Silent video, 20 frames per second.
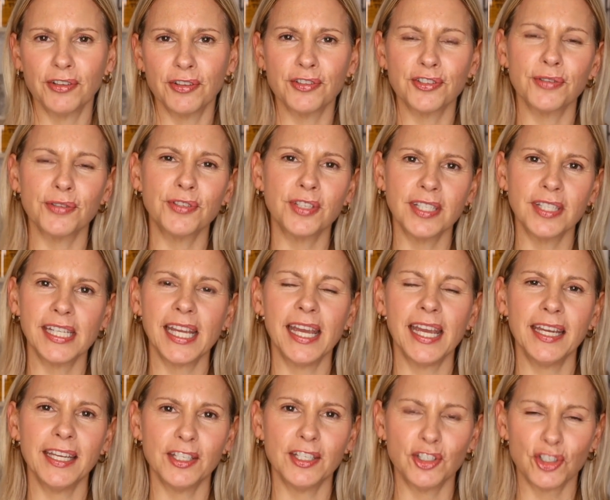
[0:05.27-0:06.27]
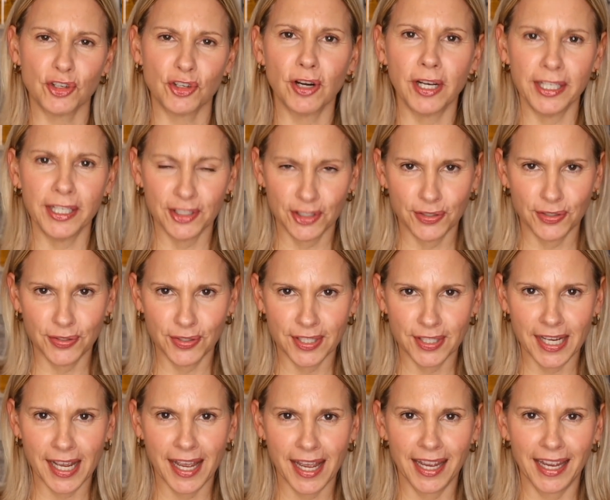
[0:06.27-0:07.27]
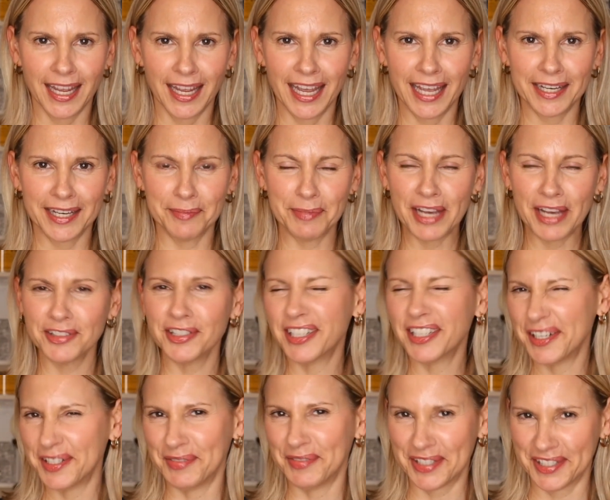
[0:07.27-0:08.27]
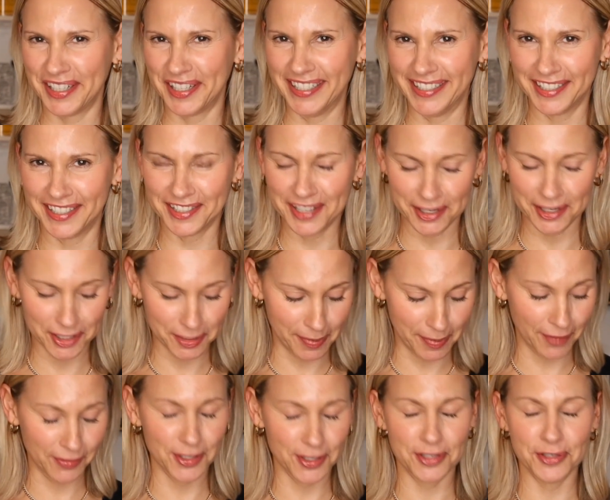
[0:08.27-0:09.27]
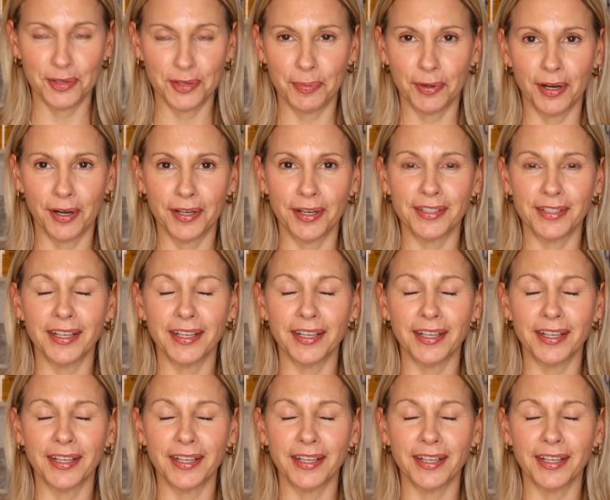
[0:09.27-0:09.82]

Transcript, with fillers: So today is Try It Tuesday and I'm actually kind of excited to tell you about this new product.